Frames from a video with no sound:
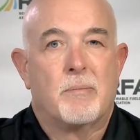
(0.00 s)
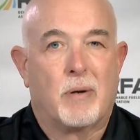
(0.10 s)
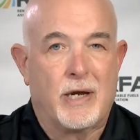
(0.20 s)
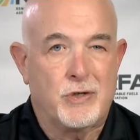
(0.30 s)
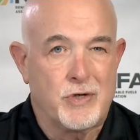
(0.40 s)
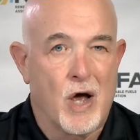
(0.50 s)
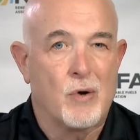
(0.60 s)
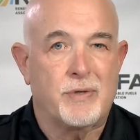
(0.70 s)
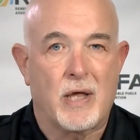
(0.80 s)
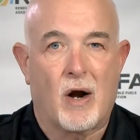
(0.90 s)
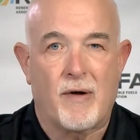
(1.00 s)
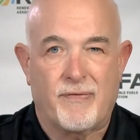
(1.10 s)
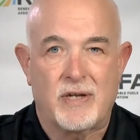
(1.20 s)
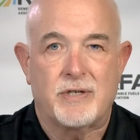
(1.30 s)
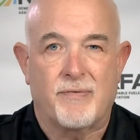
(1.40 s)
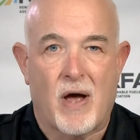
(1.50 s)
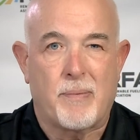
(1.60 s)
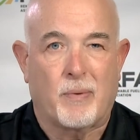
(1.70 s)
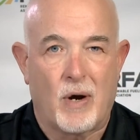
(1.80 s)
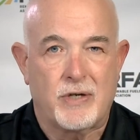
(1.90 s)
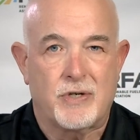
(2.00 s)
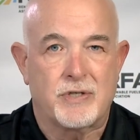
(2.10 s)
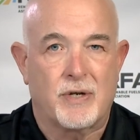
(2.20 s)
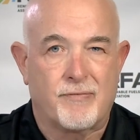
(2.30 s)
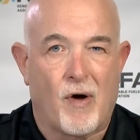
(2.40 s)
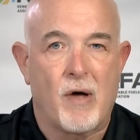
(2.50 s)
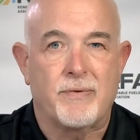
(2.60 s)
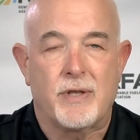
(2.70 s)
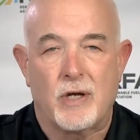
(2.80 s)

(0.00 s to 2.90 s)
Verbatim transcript: Please note that offensive operations involving